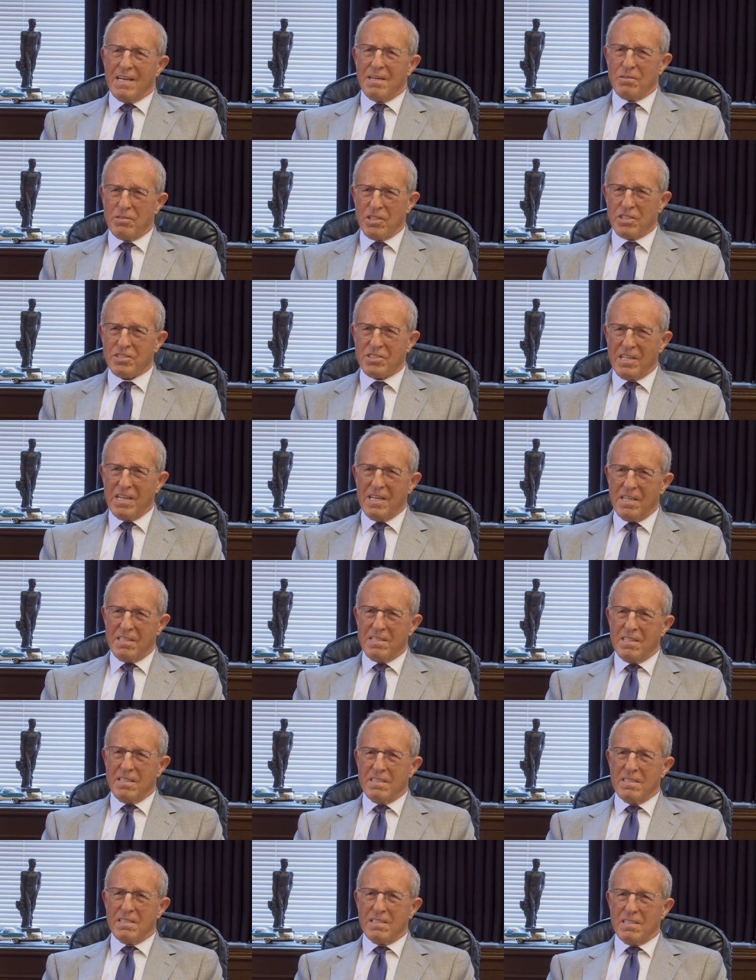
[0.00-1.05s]
He just he
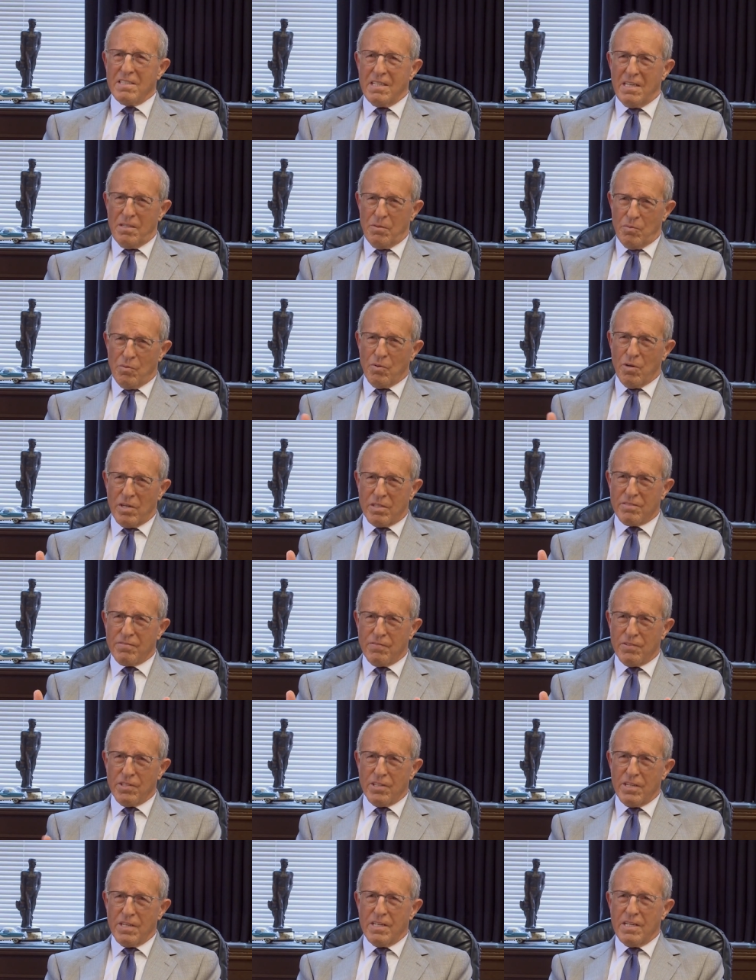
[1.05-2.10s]
he worked
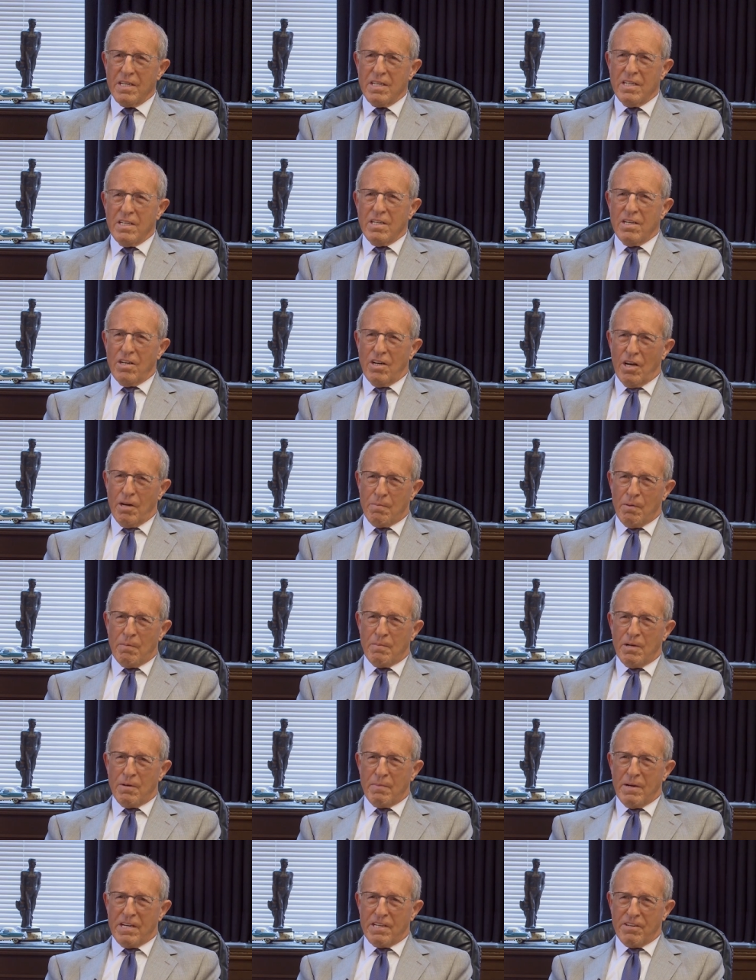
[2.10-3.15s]
for the
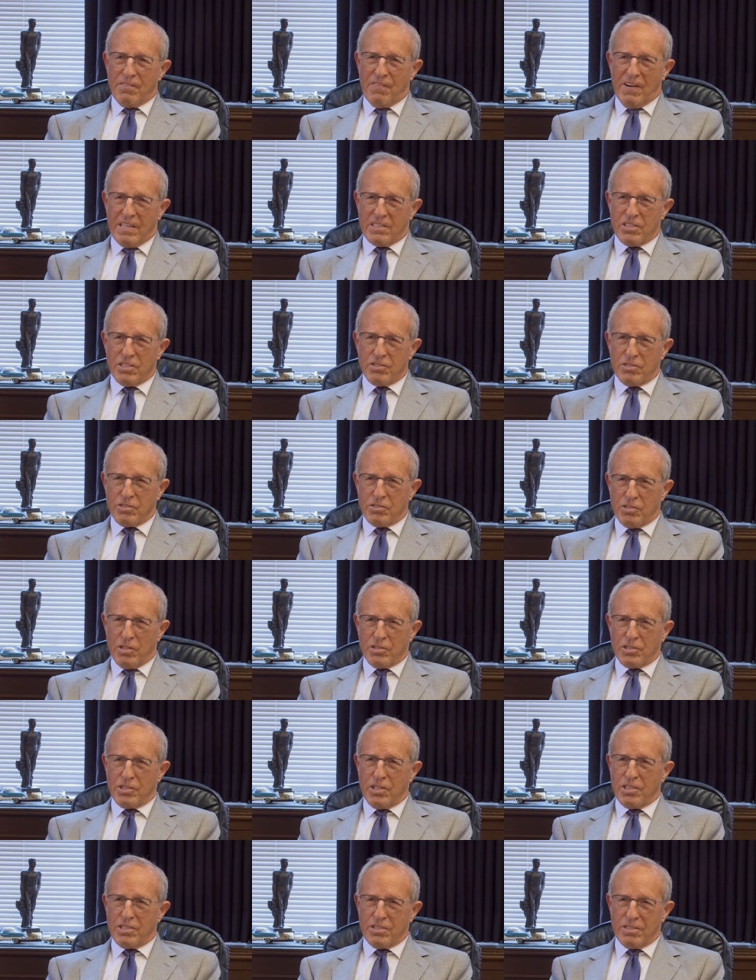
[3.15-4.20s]
Automobile Manufacturers
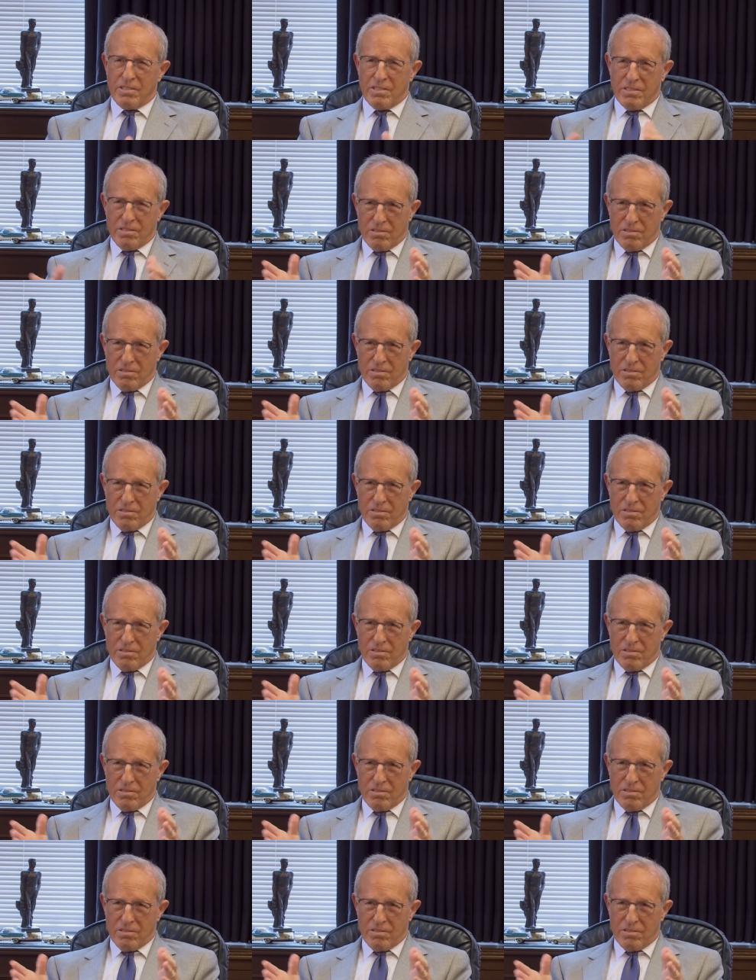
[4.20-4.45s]
Association